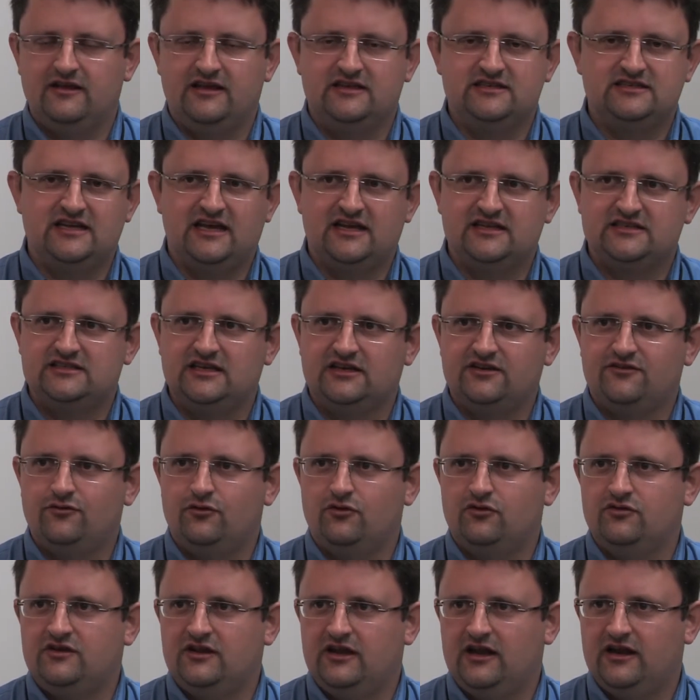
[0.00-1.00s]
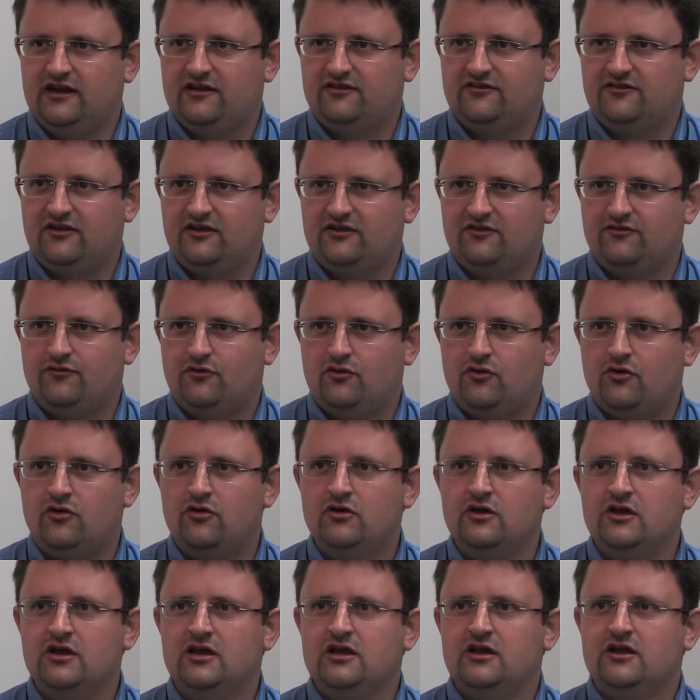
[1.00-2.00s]
There's NAT sixty-four, D N S
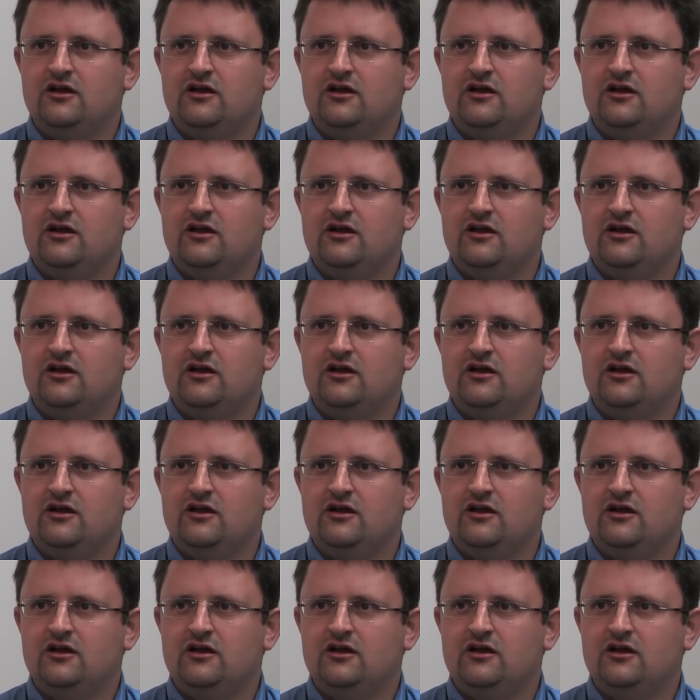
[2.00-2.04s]
sixty-four,